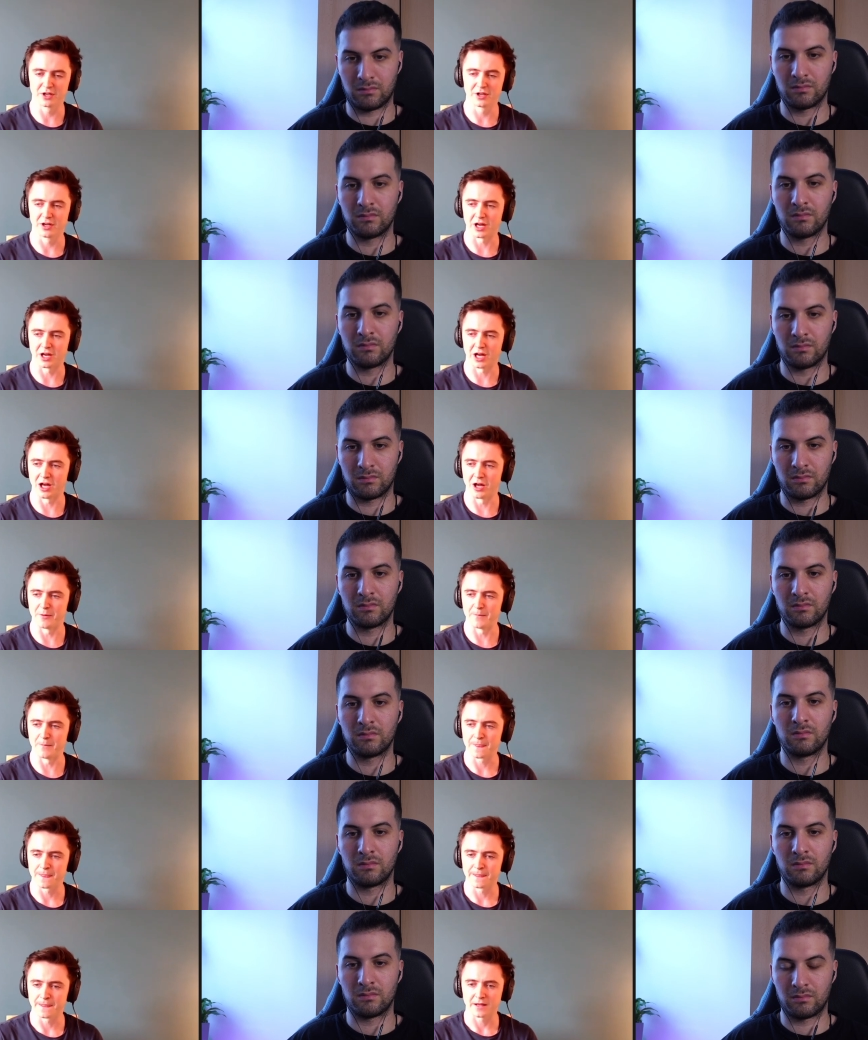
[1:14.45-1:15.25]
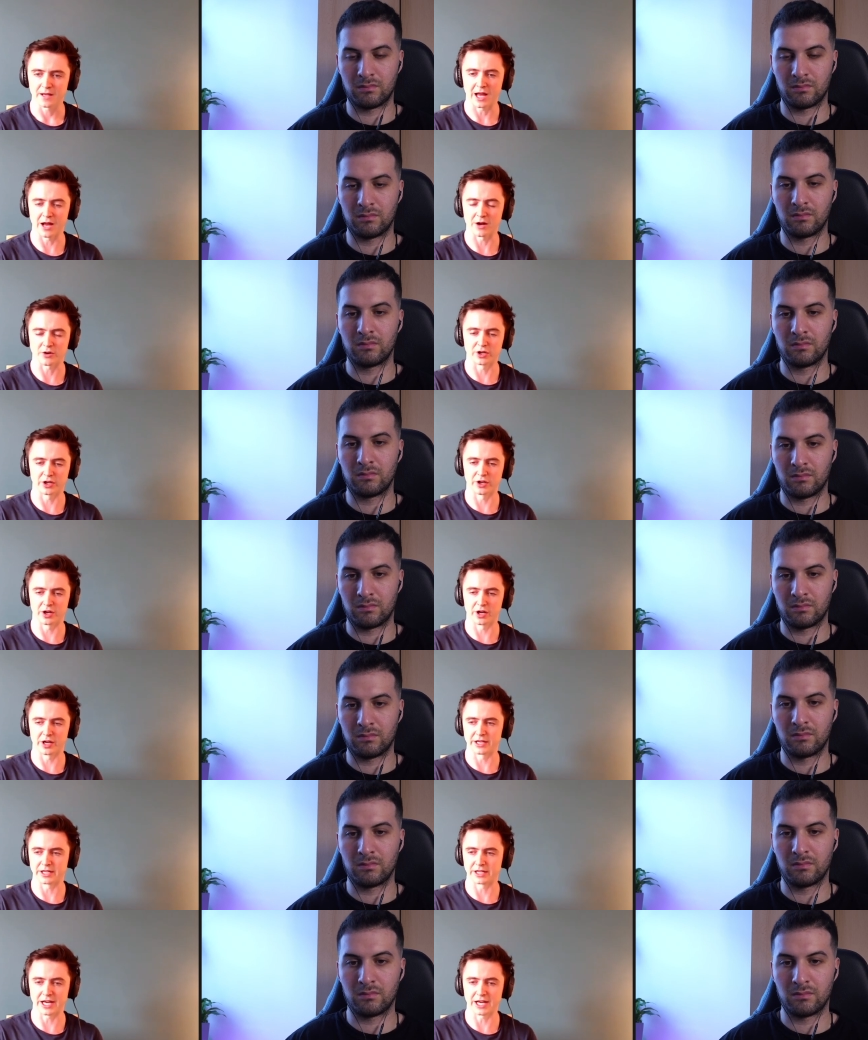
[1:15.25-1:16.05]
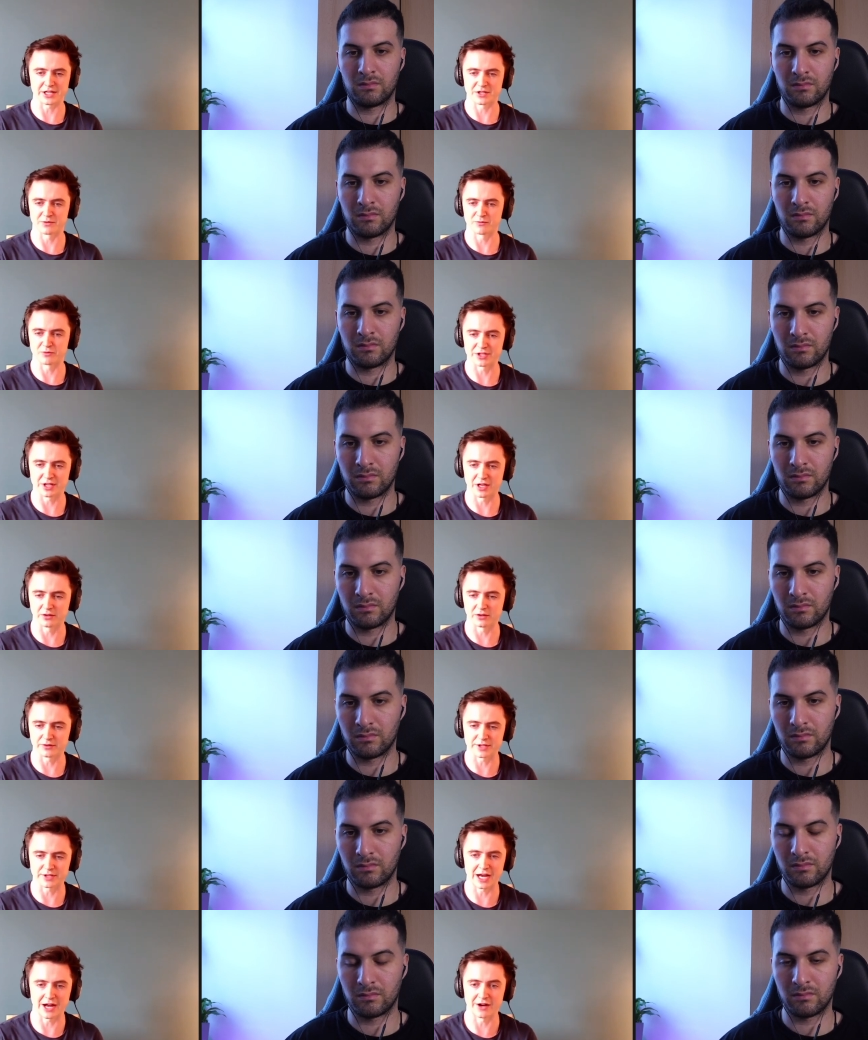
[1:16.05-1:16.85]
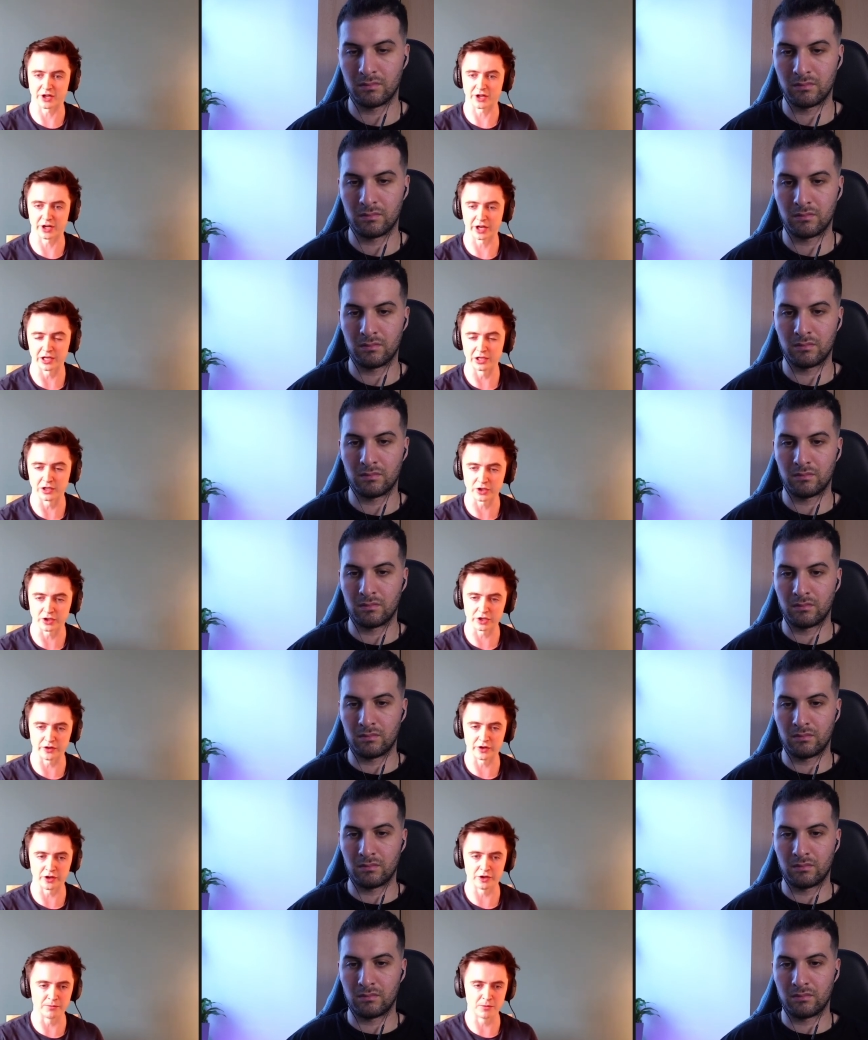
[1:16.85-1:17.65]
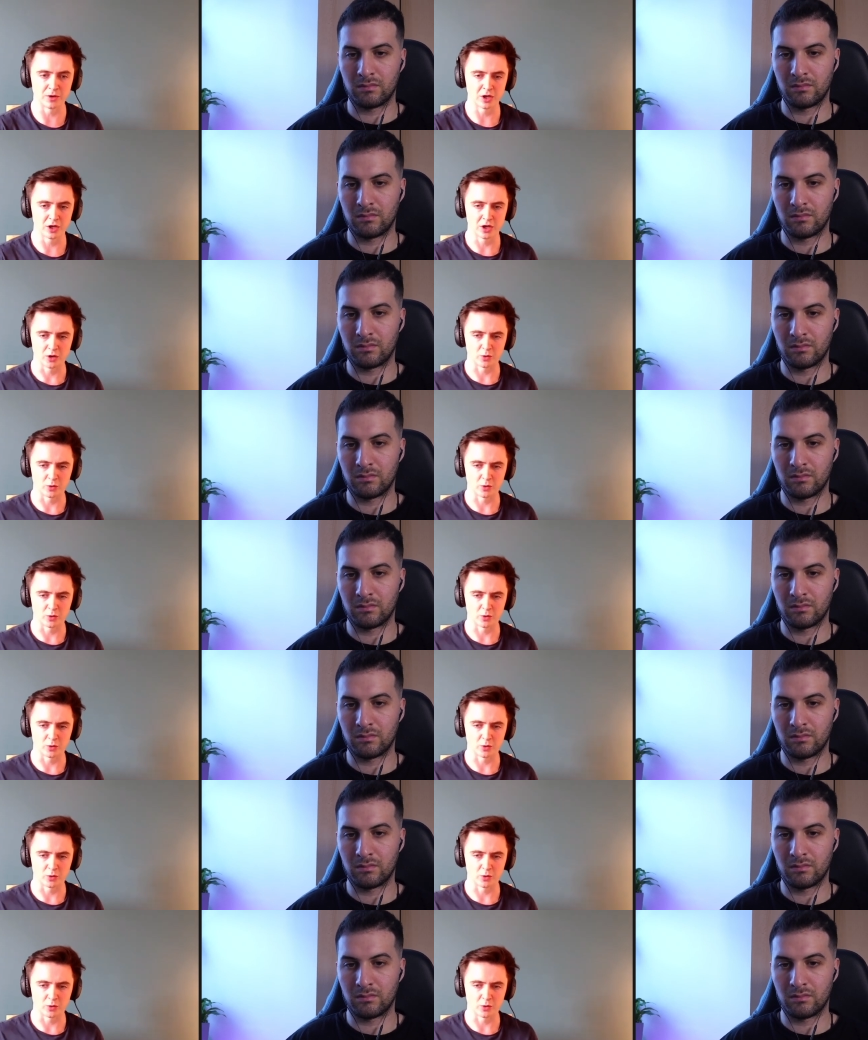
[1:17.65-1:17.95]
Speaker 1: How can I get some results? How can I look at them?